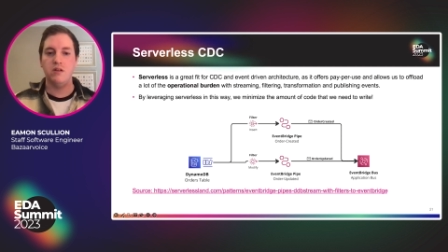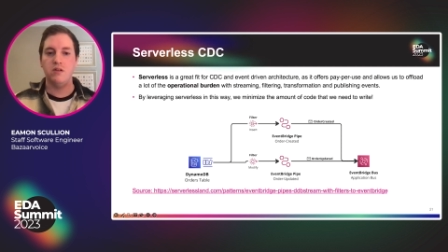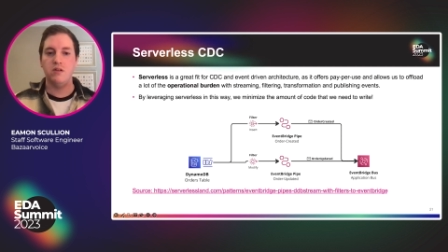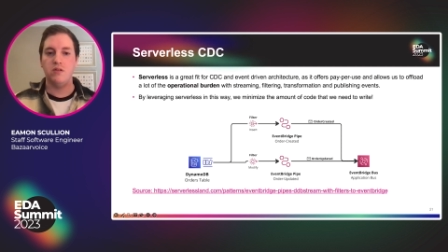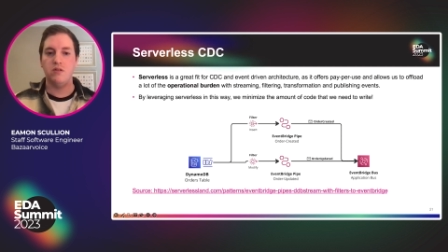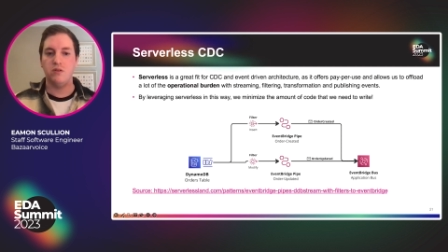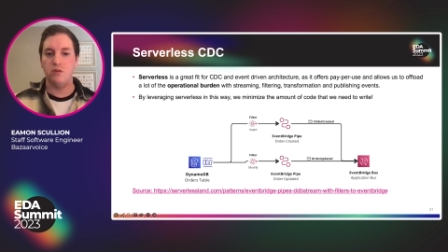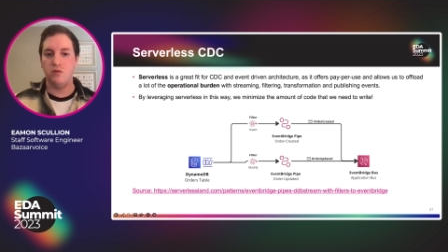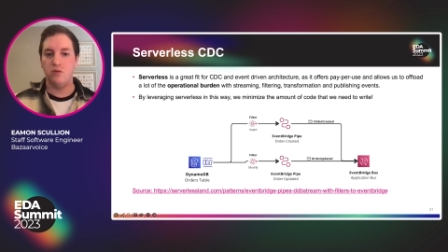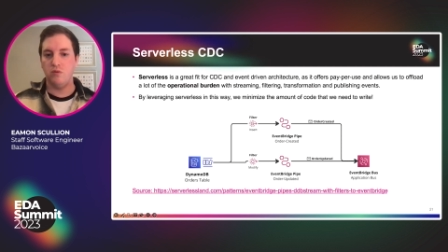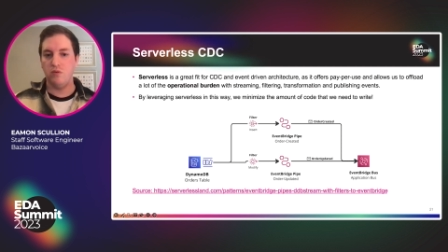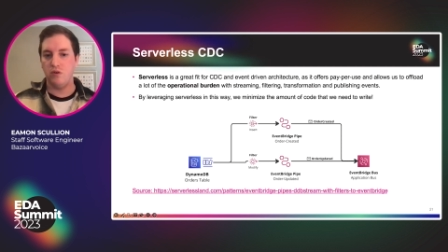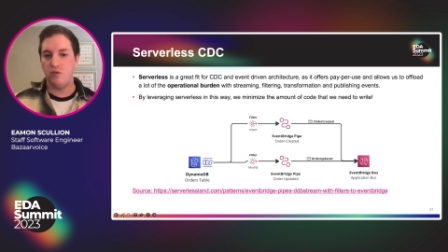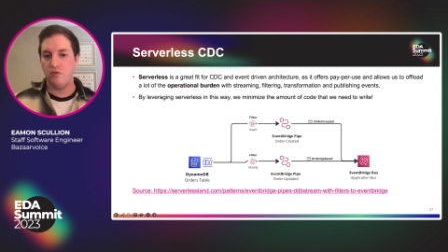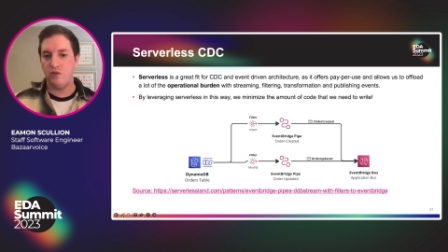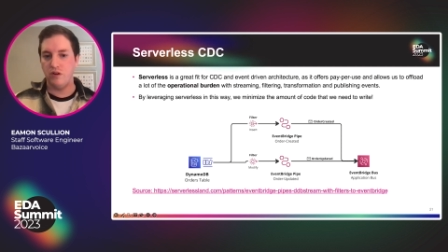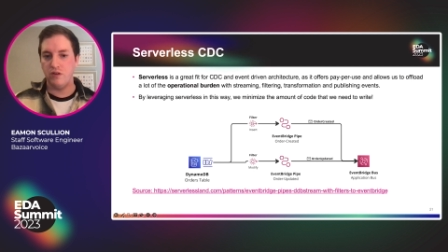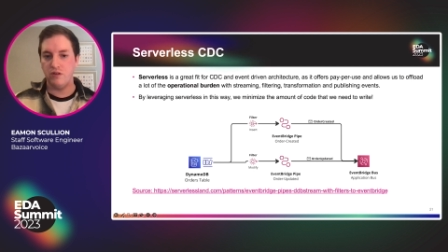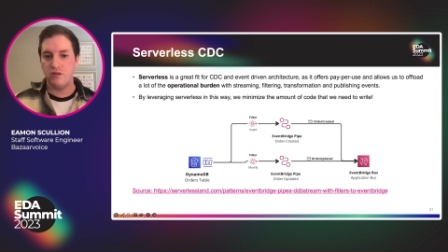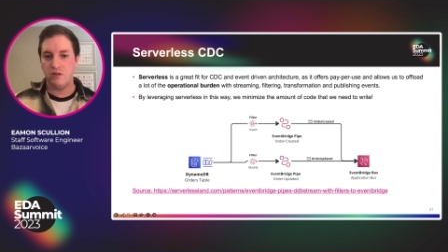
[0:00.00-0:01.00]
So we're
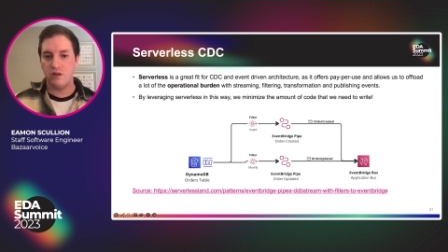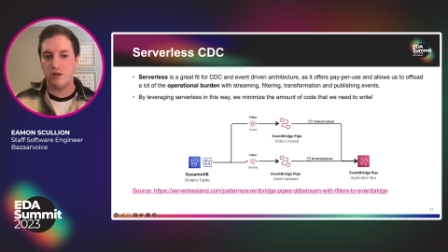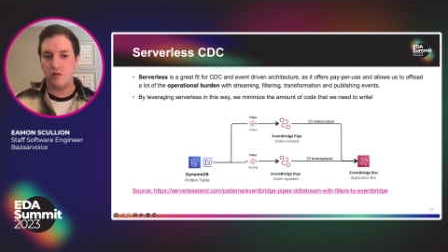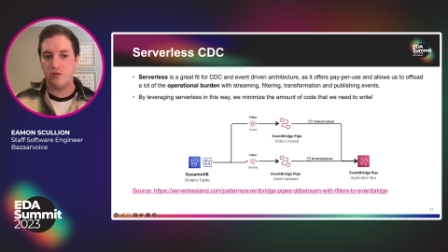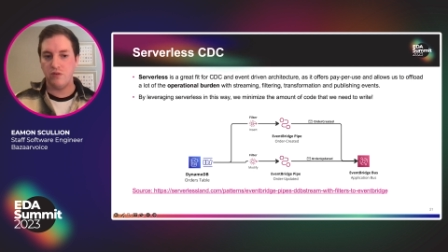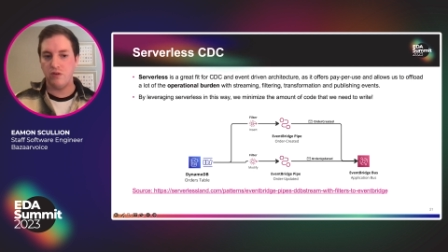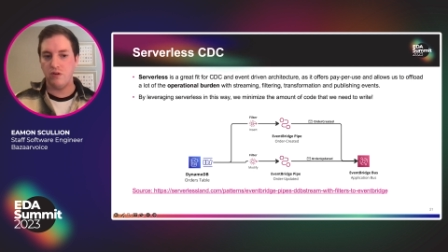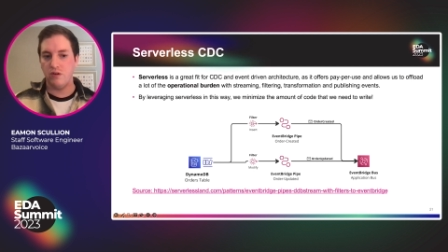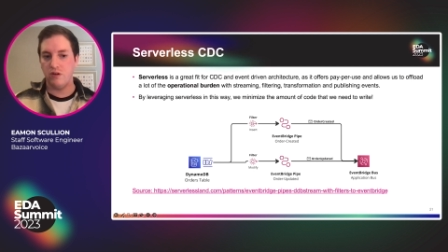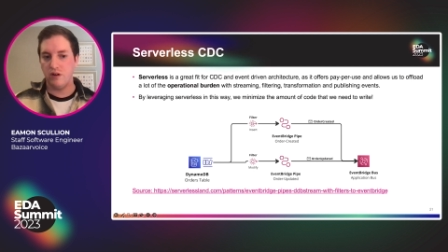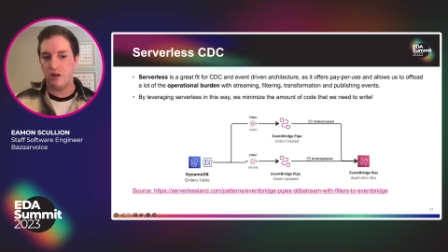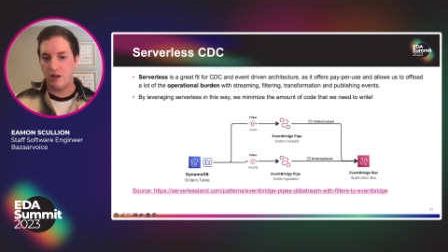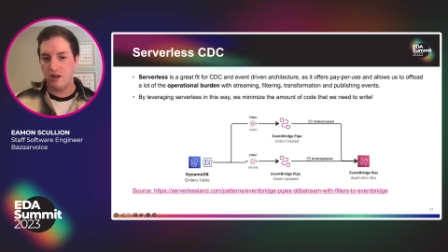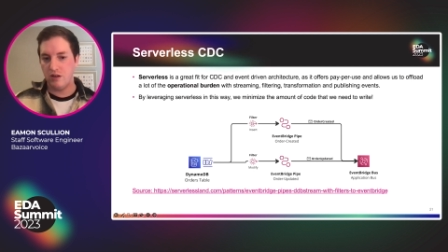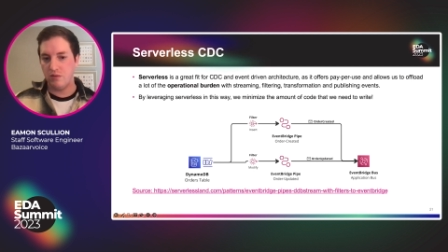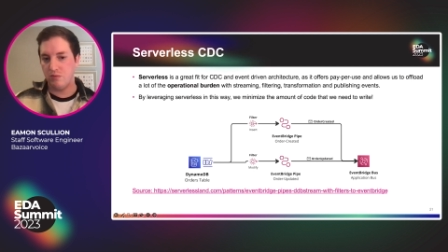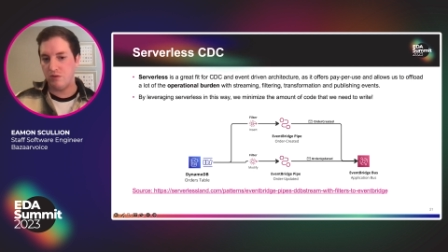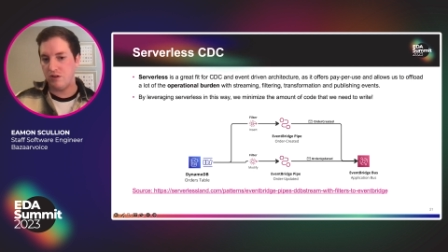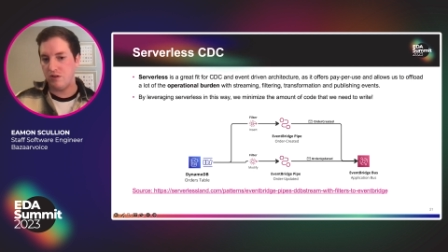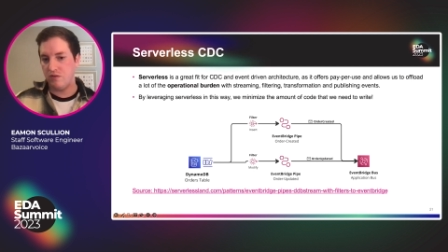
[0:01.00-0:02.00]
filtering for each
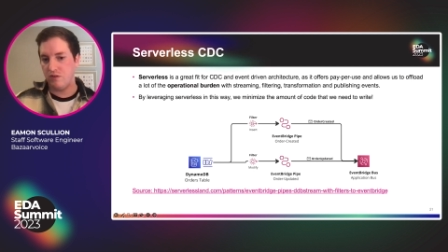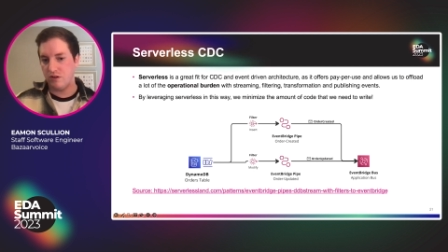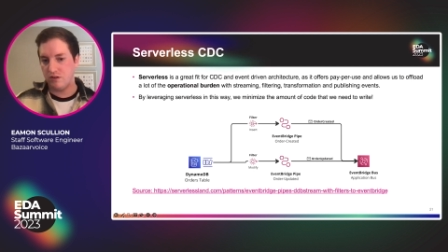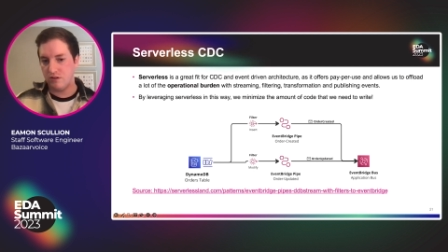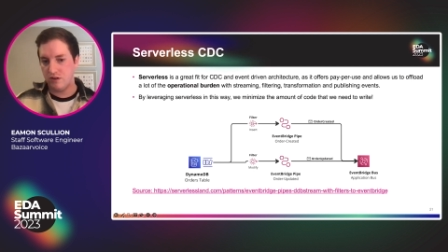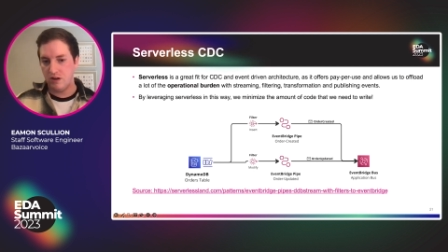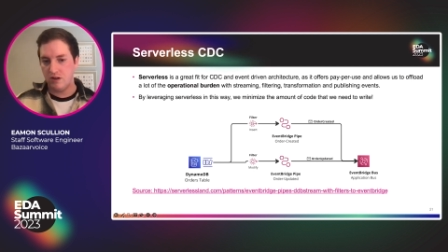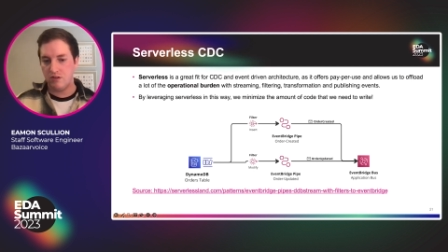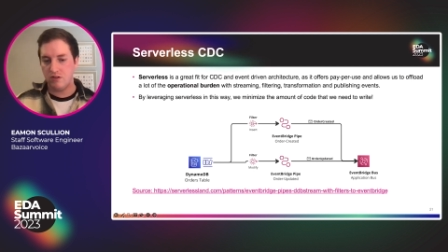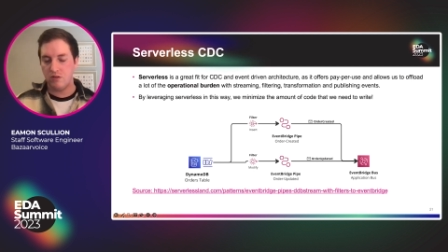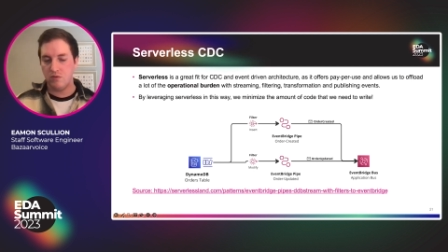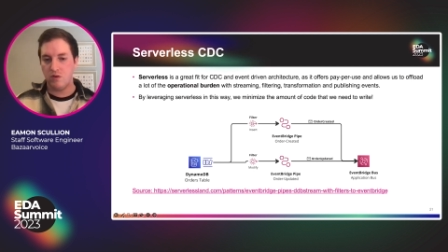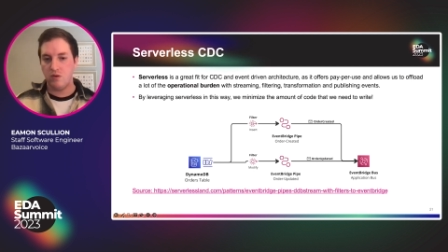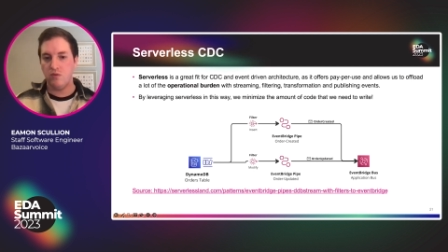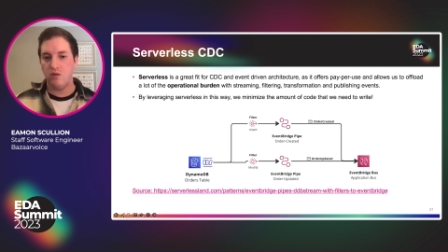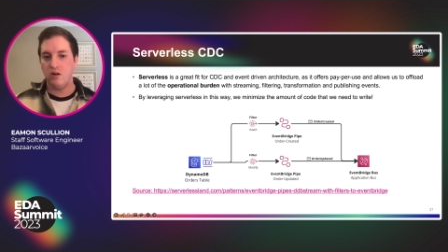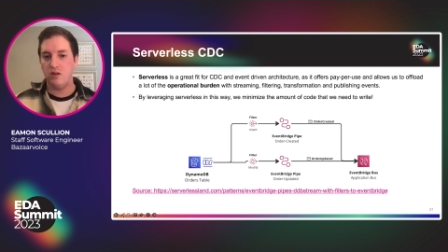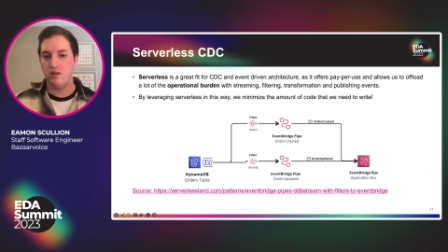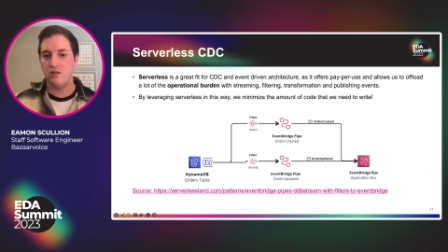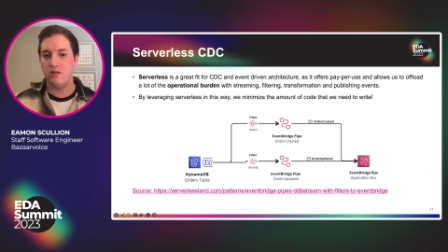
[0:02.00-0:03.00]
specific change that we
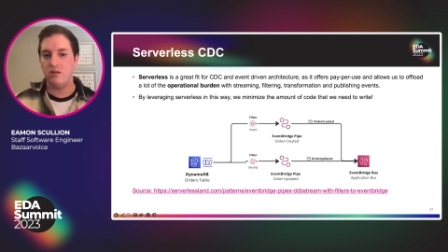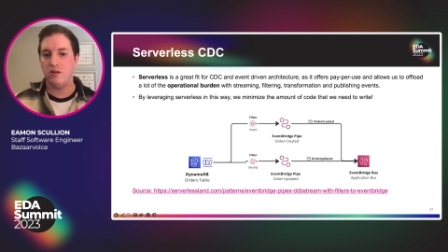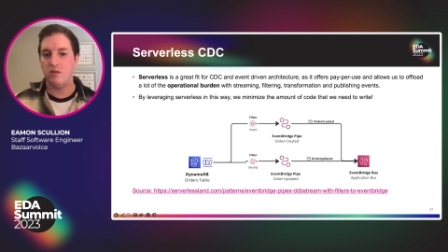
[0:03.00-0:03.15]
want.